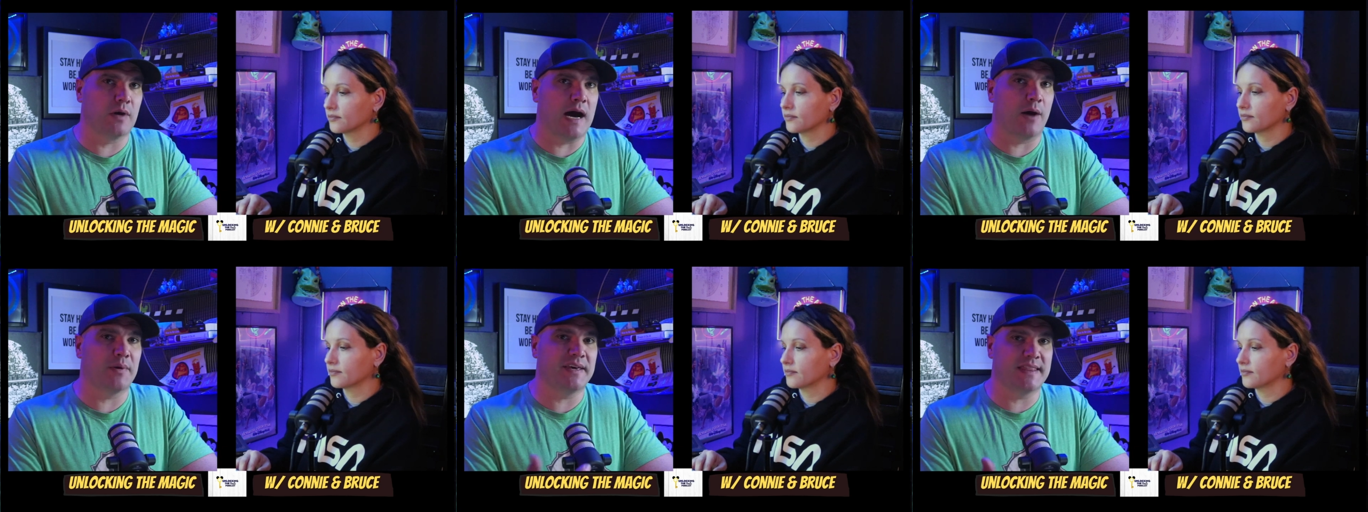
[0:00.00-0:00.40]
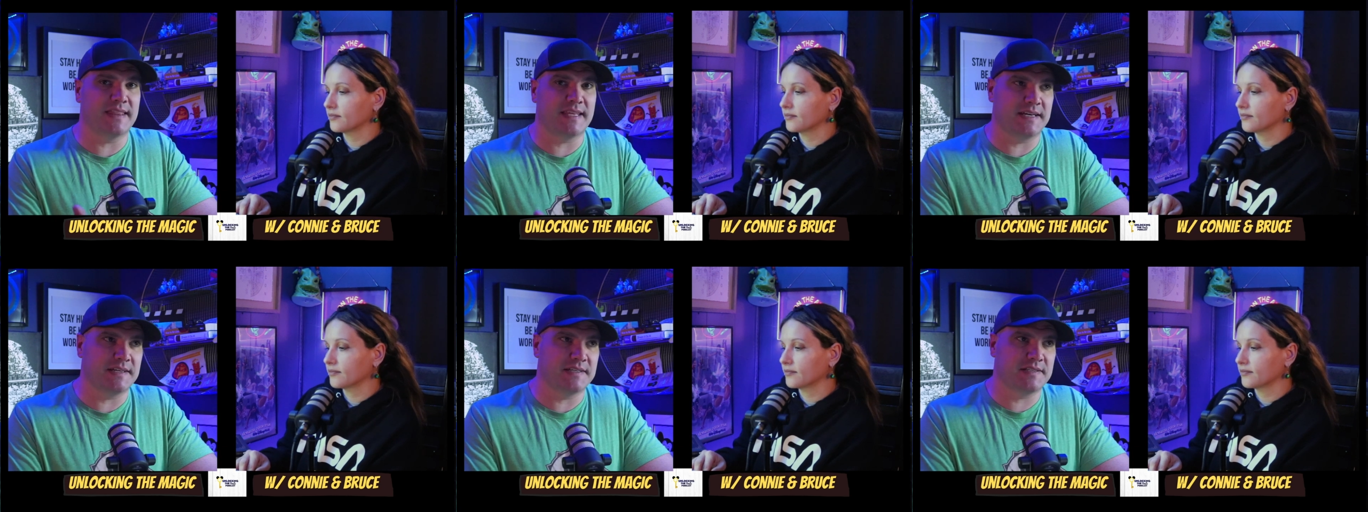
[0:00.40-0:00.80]
Speaker 1: how he
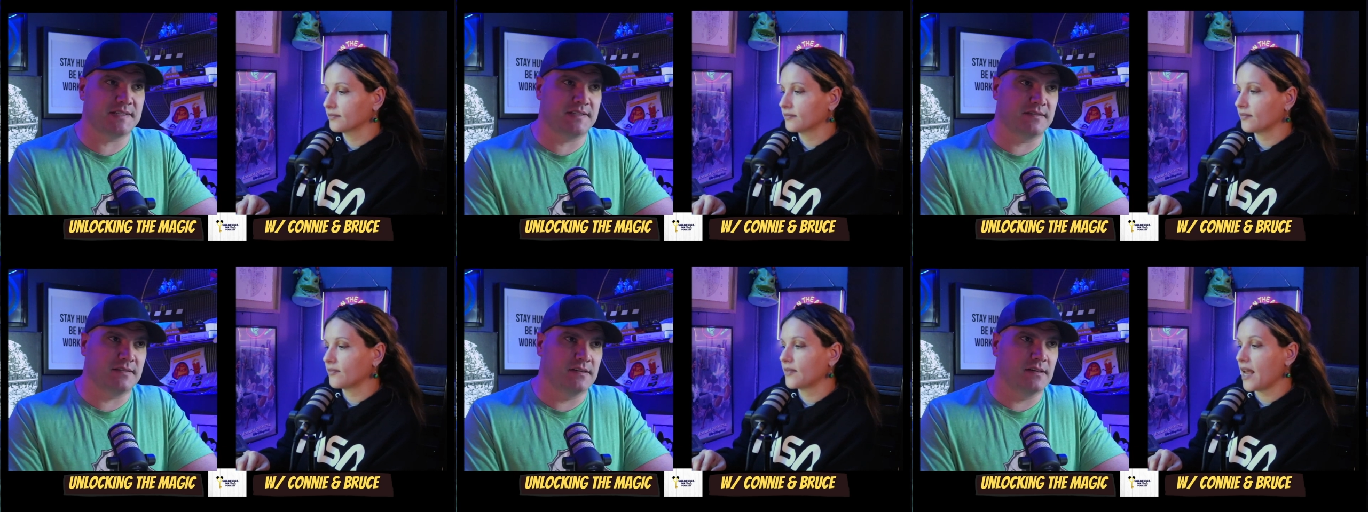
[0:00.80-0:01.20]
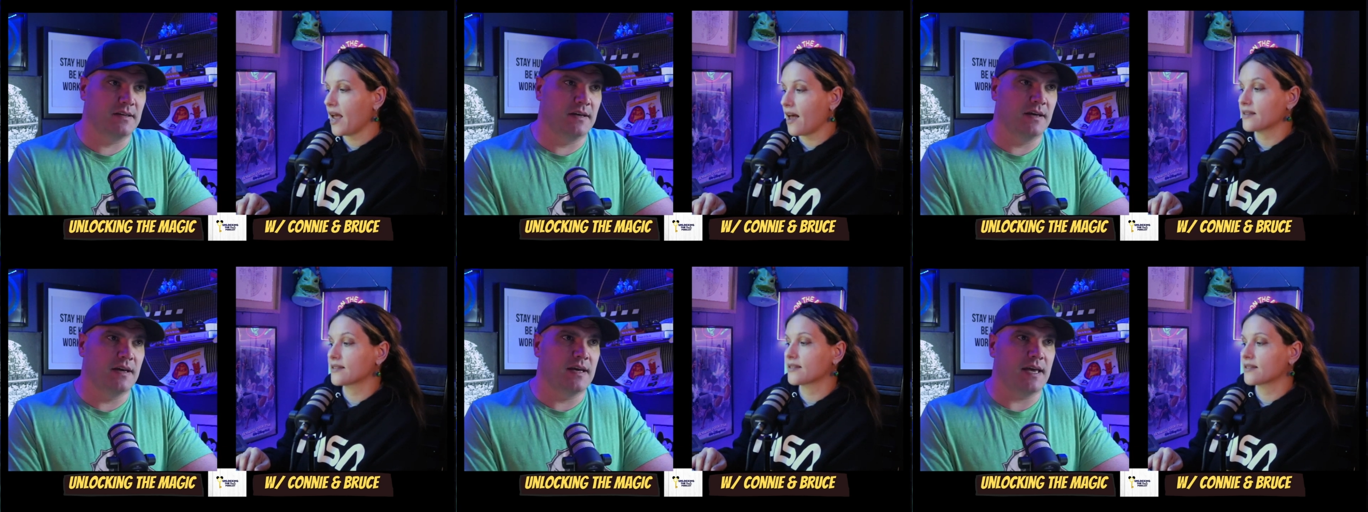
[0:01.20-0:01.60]
thinks.
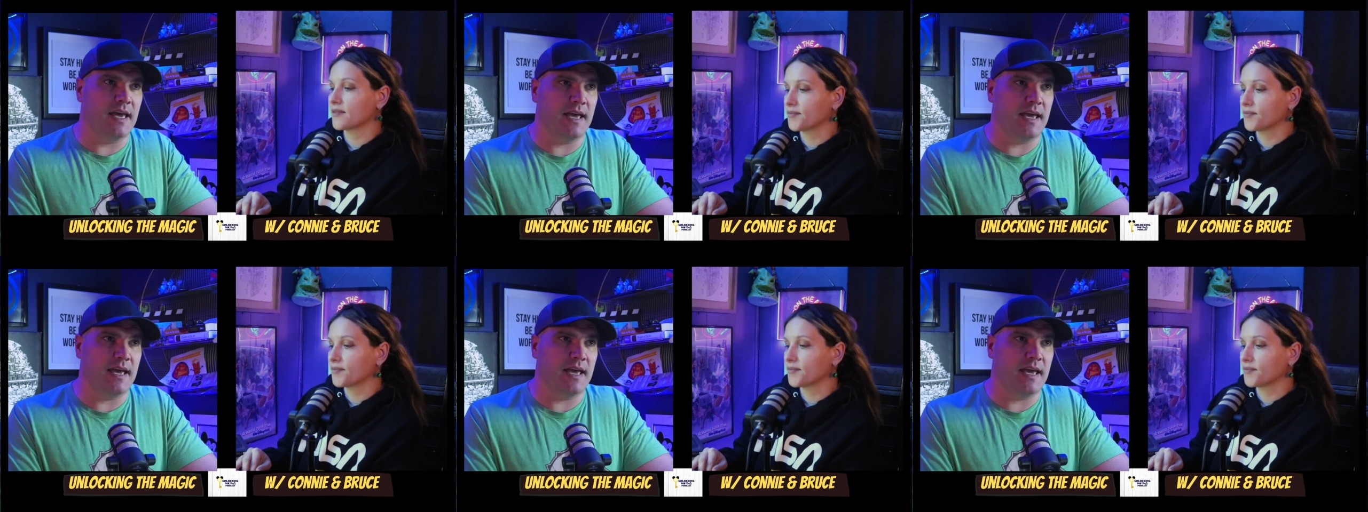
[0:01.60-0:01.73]
Yes.